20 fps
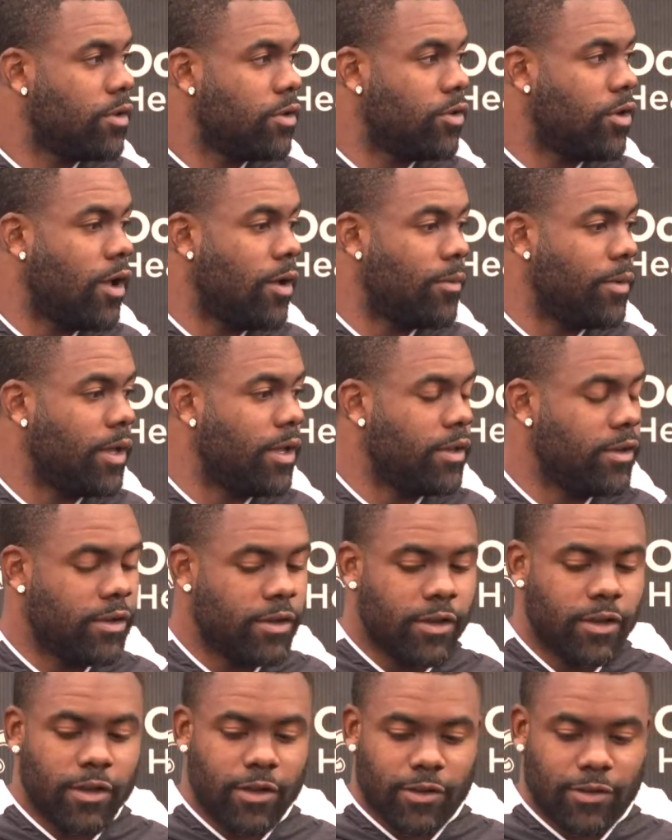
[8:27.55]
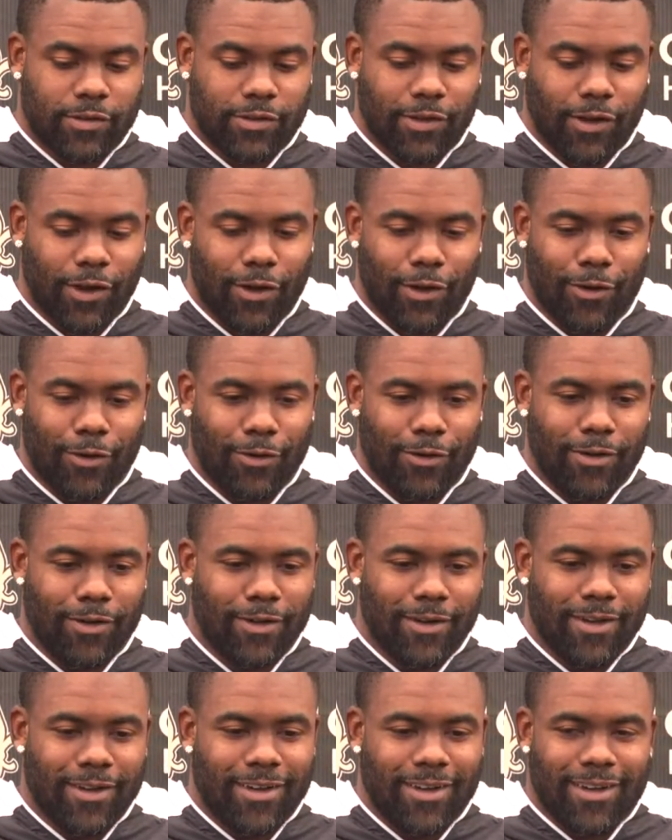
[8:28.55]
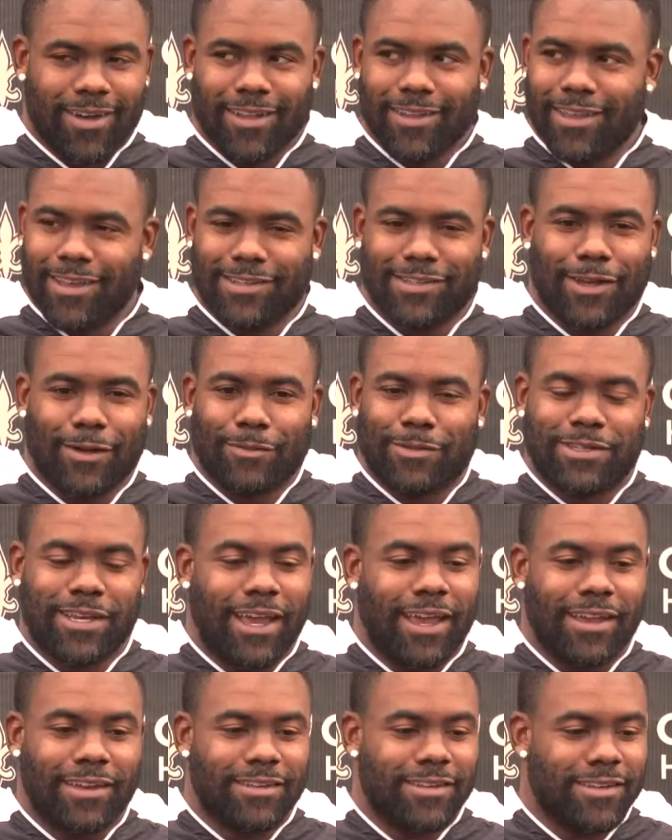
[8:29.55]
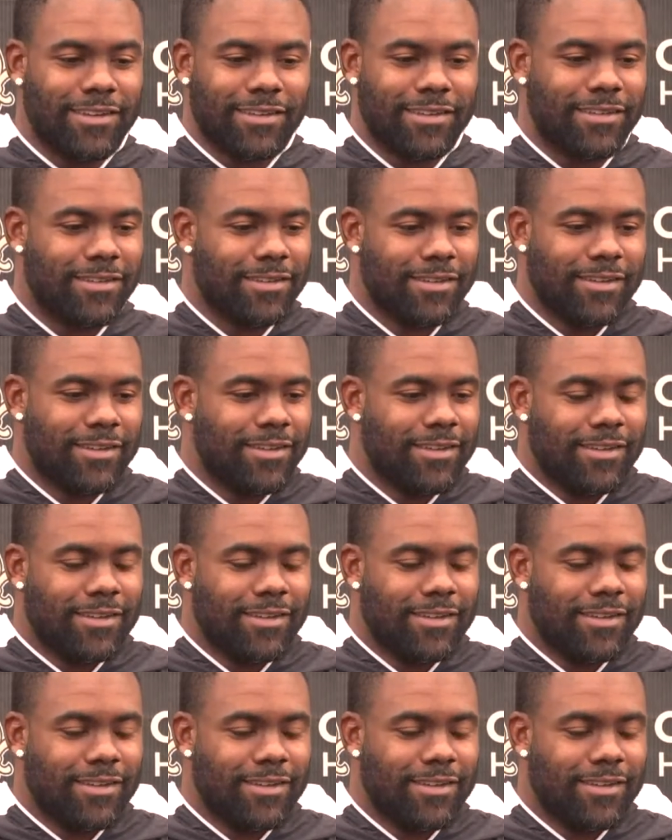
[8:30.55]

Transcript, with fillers: You know what I mean? So unless something changes,